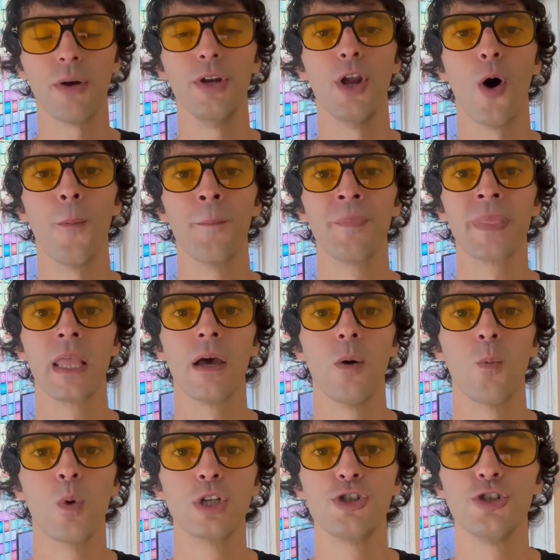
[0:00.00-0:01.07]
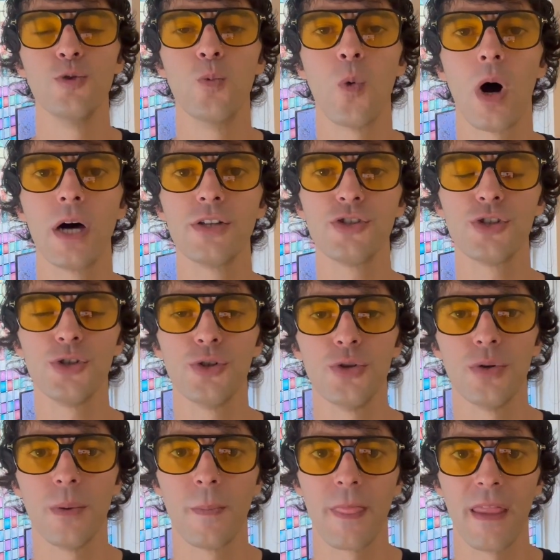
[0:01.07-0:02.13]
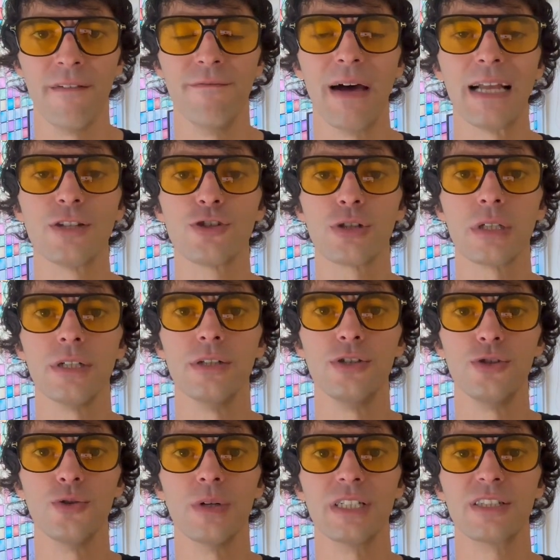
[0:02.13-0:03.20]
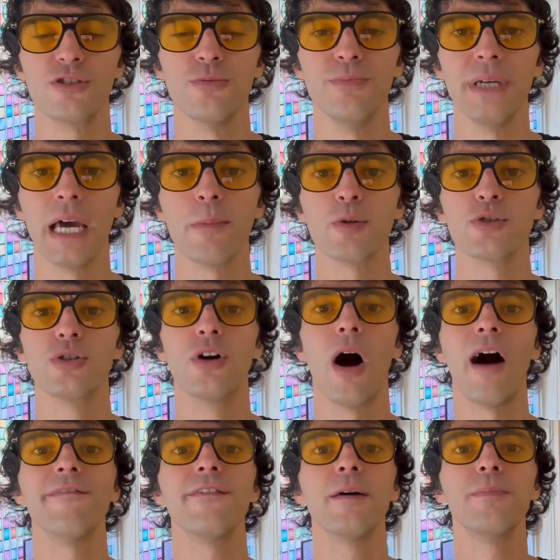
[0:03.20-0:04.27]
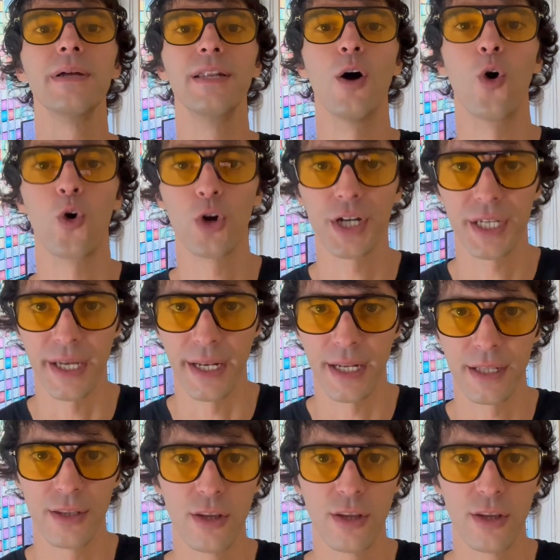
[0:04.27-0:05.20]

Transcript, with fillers: No what you want to eventually do is to be able to cough up an organ.